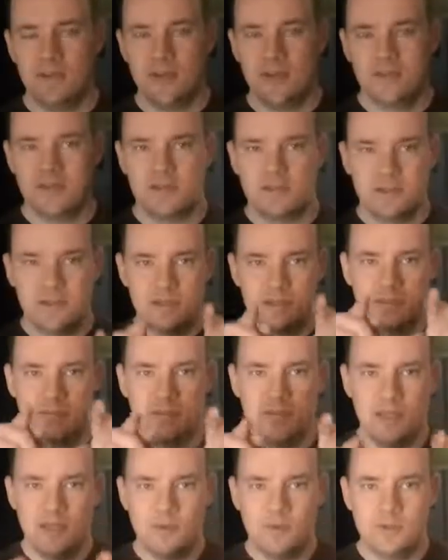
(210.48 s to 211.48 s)
Master System
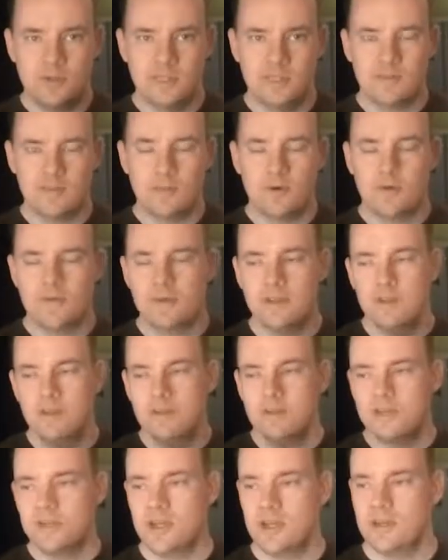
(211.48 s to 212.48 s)
take one that's more of a
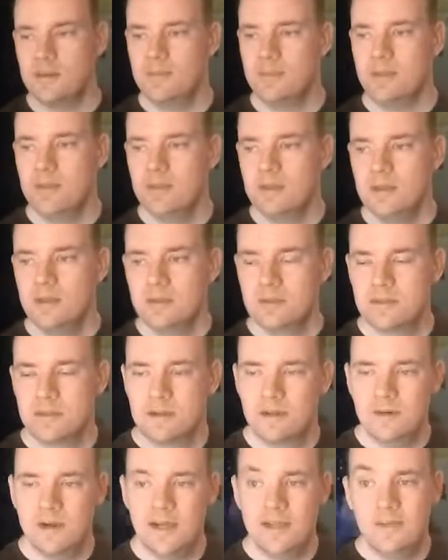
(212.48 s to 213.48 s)
U-shape.
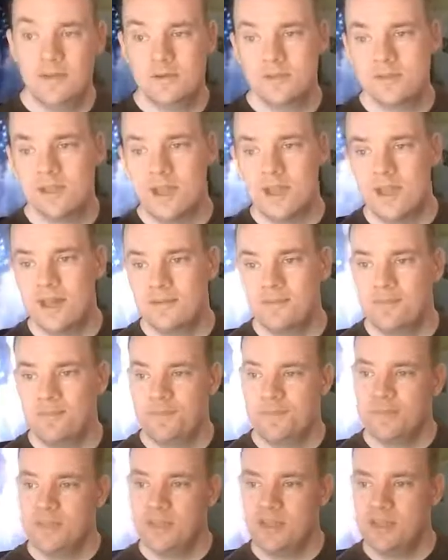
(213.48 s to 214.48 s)
So I used that,
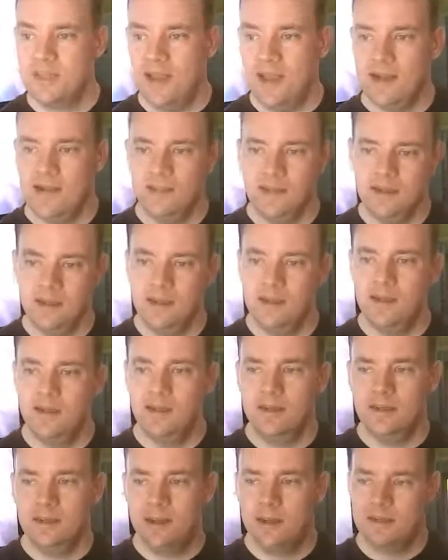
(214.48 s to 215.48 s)
just hacked it
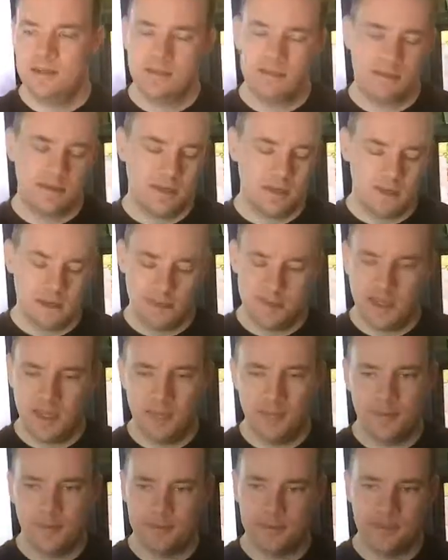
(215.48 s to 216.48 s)
in and cut some
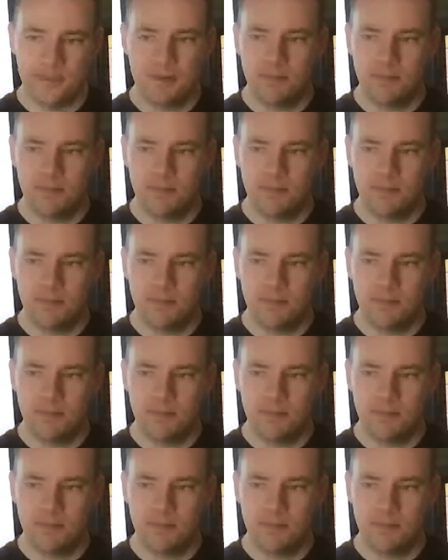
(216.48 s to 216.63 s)
cables